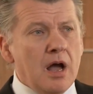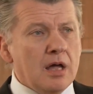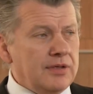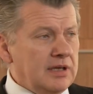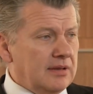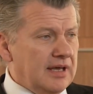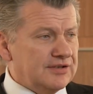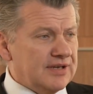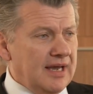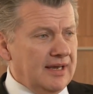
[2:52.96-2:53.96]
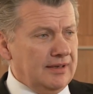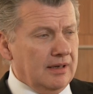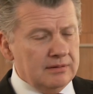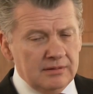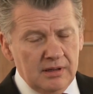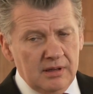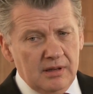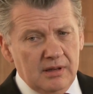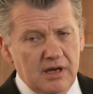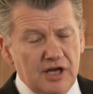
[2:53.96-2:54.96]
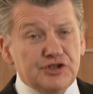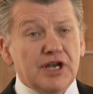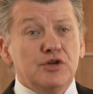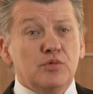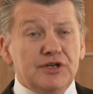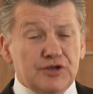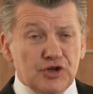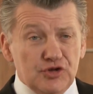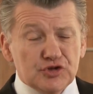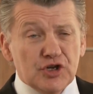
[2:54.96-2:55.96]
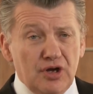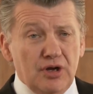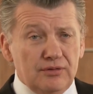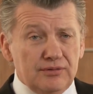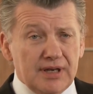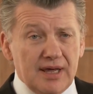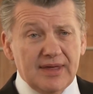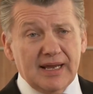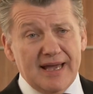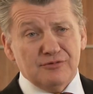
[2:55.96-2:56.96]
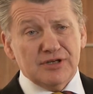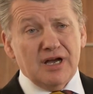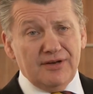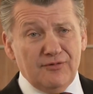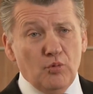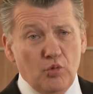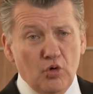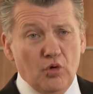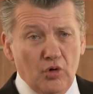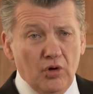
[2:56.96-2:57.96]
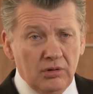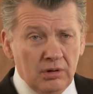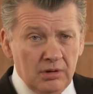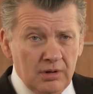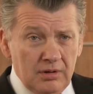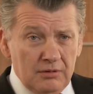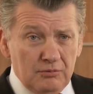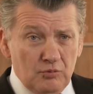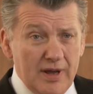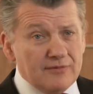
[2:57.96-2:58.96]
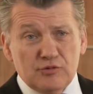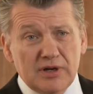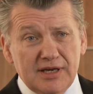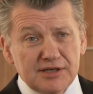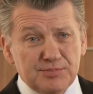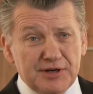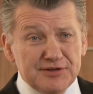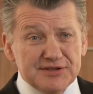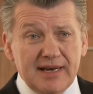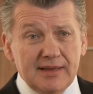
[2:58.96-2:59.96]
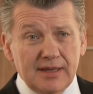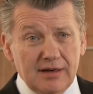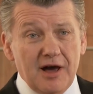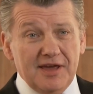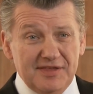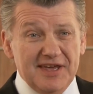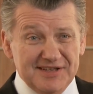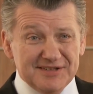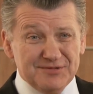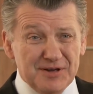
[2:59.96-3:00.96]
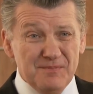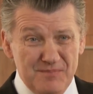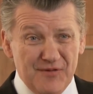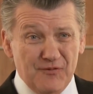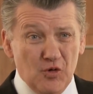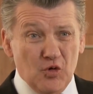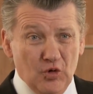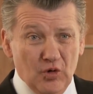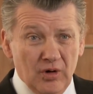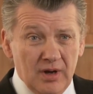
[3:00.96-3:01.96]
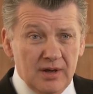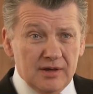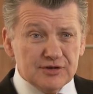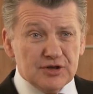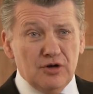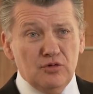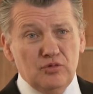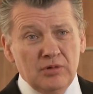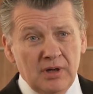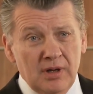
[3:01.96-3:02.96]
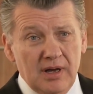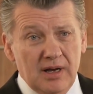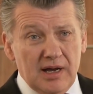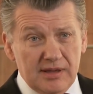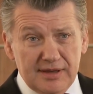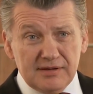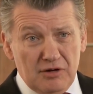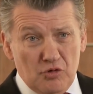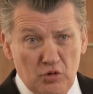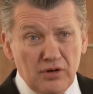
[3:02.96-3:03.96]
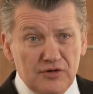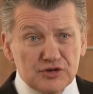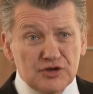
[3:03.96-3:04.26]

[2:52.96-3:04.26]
I think there's a genuine concern that I think outside of a war, we haven't really experienced anything like this before. So I think all of